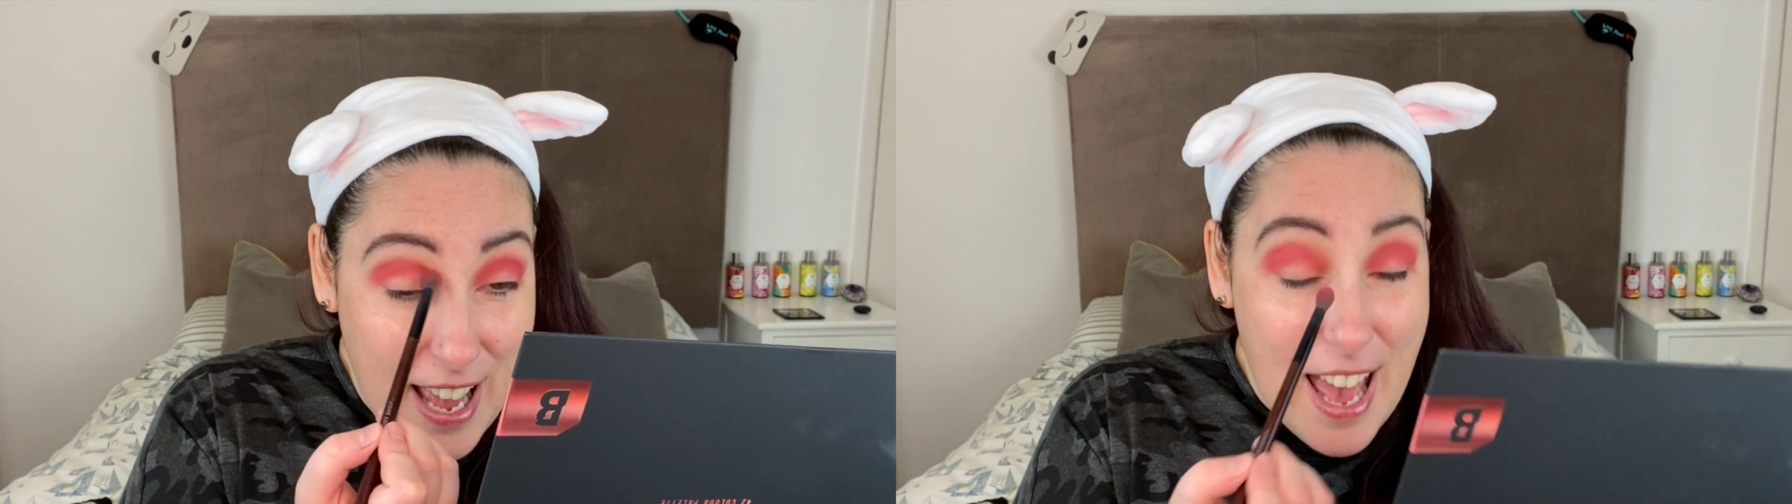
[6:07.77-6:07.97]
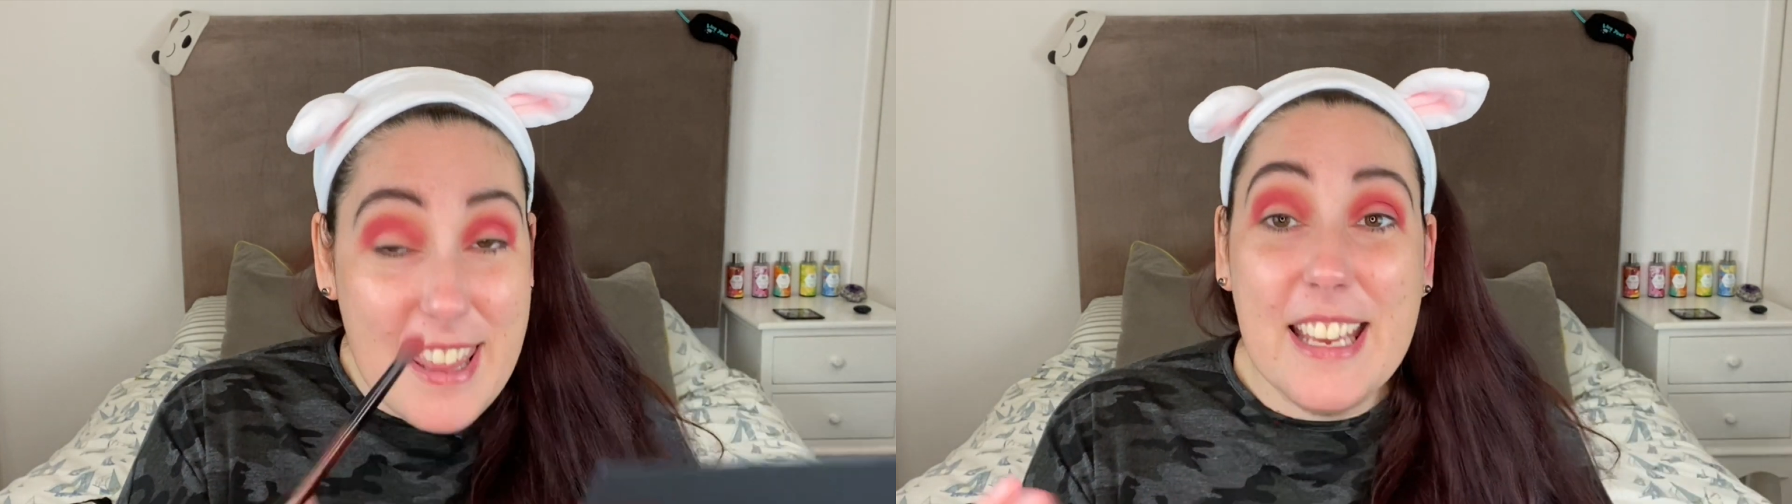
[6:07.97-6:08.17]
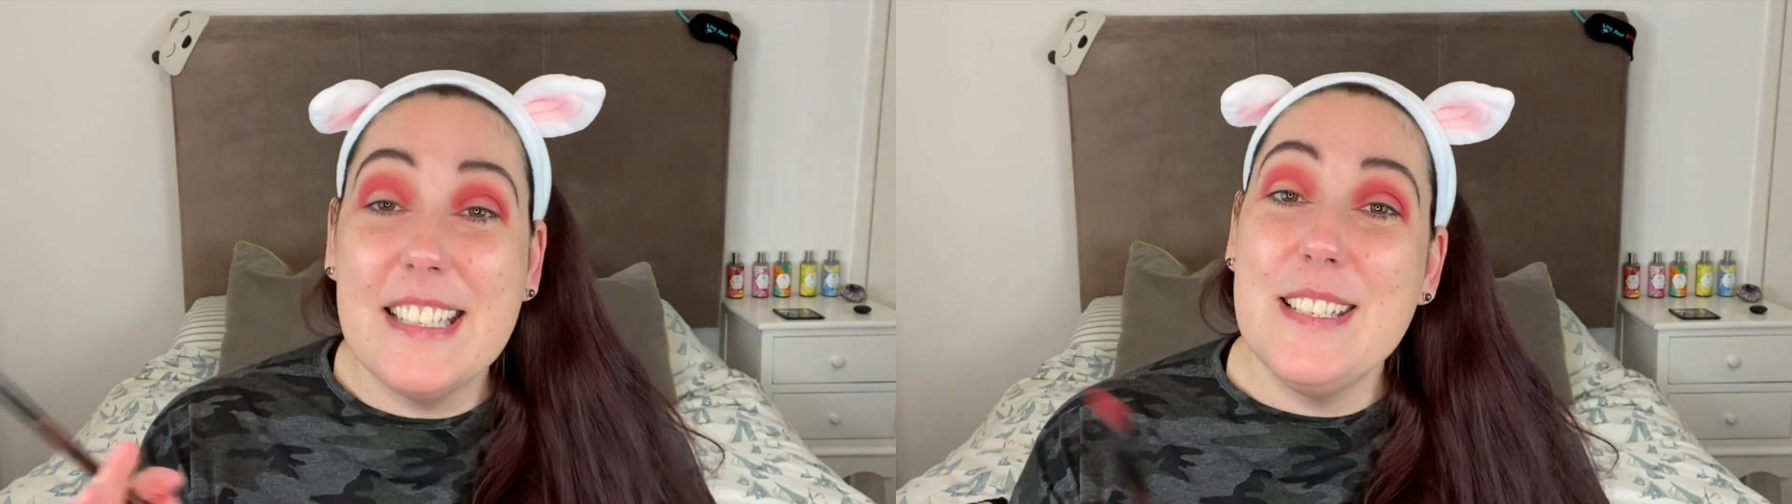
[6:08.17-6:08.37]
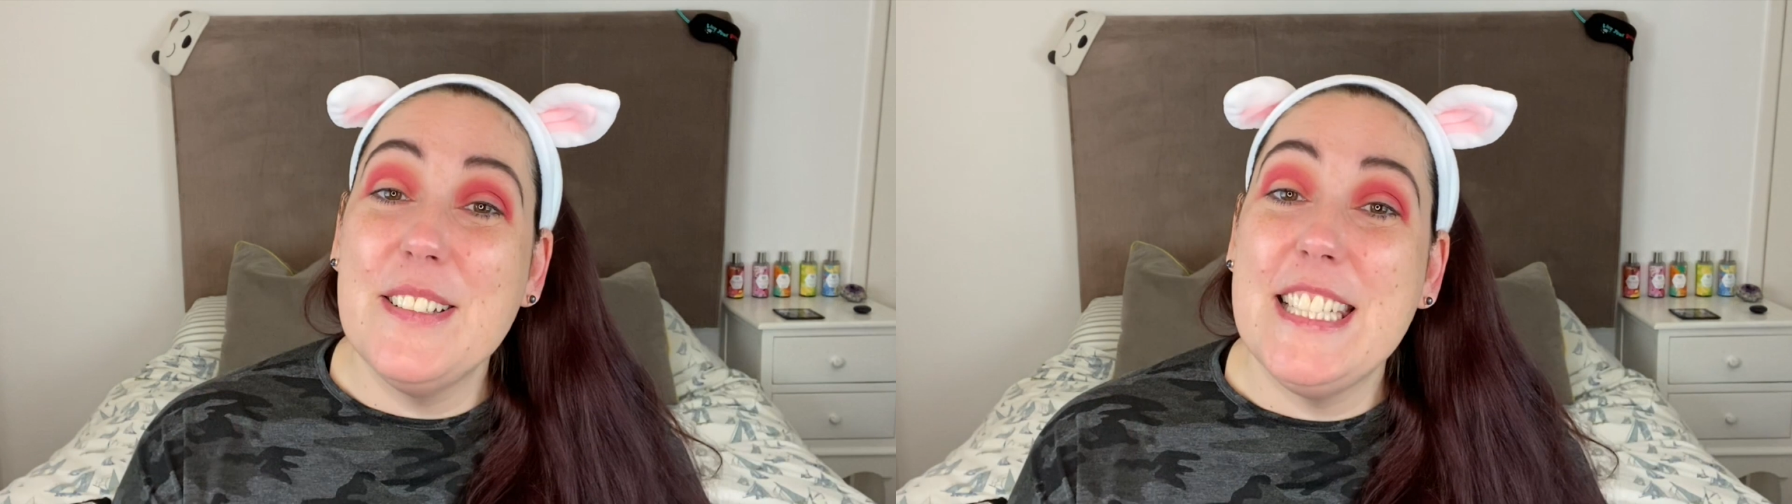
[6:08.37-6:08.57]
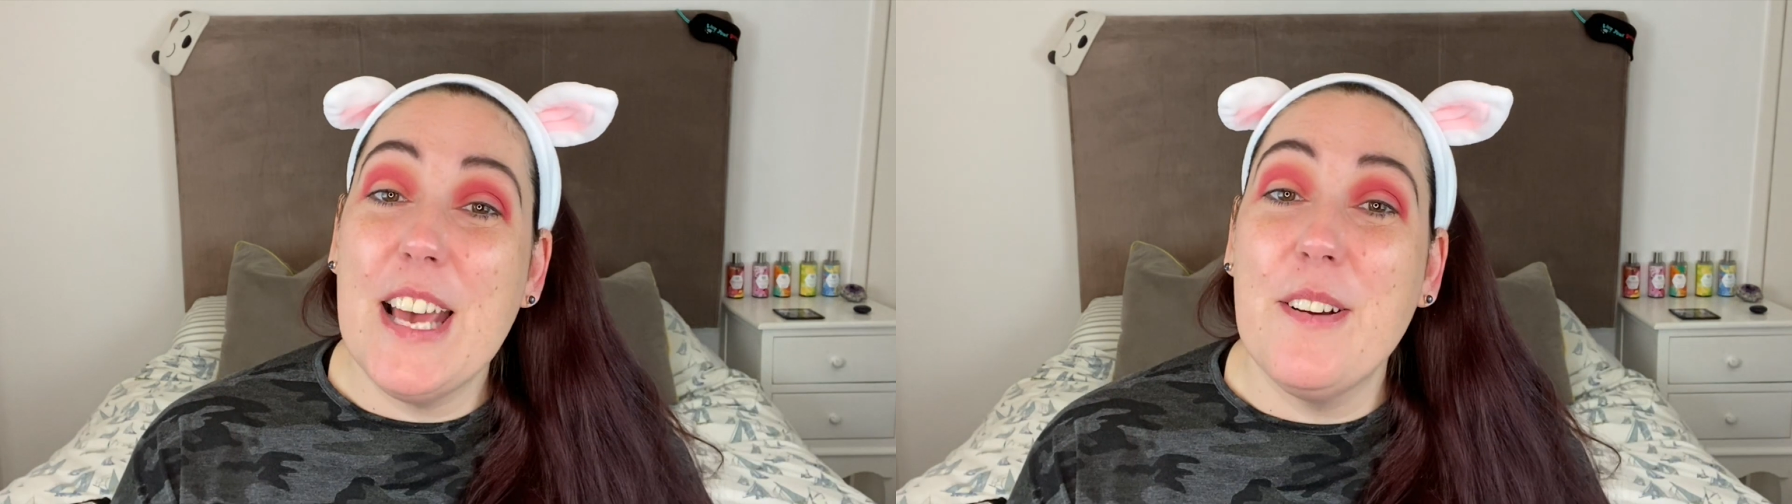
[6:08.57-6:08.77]
I think because it
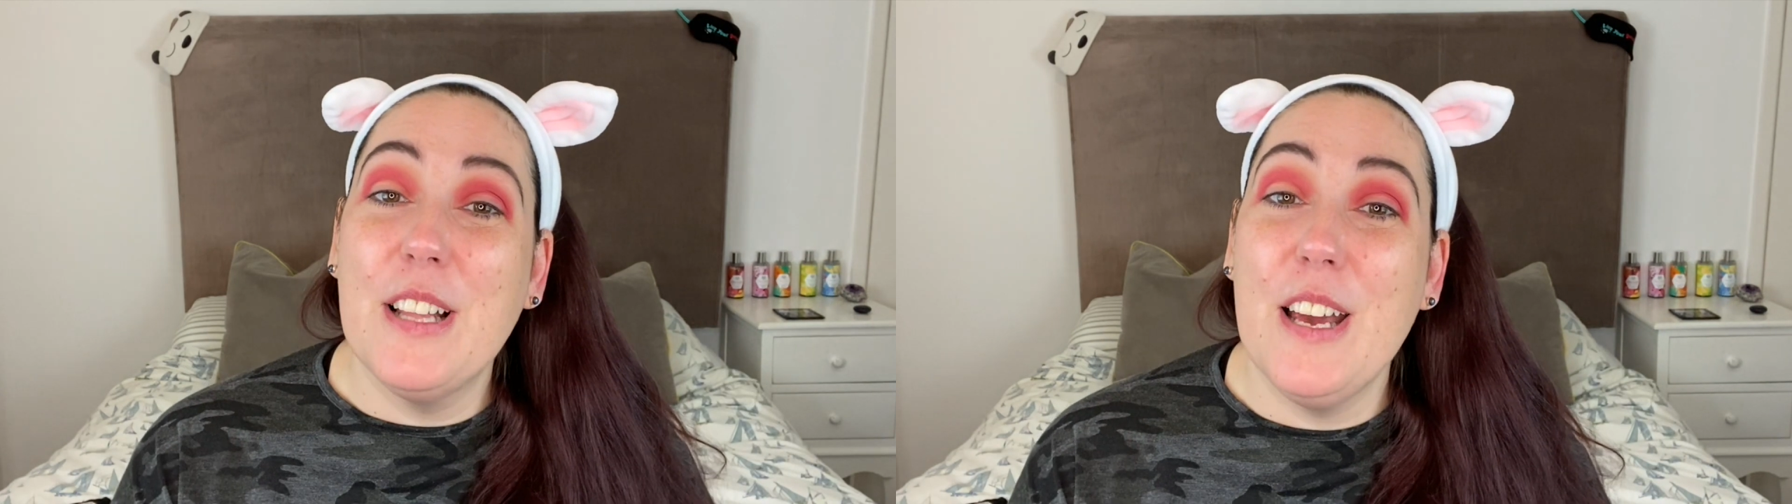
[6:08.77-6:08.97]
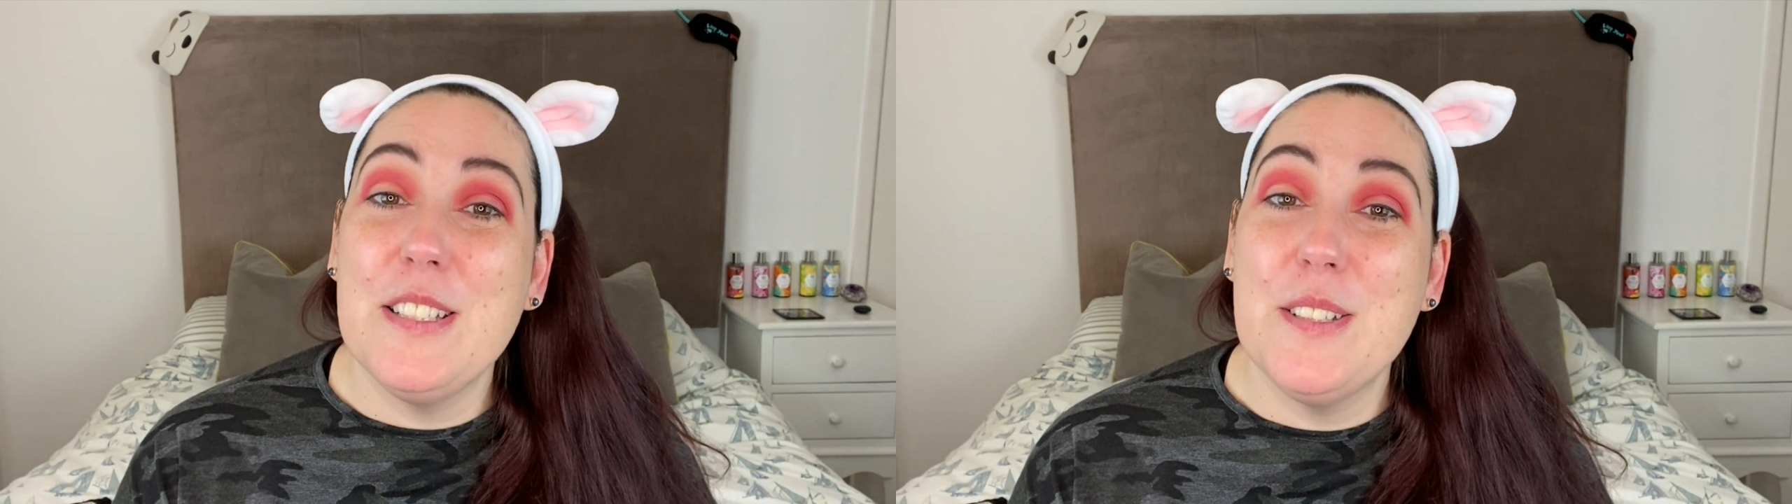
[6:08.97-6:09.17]
was so close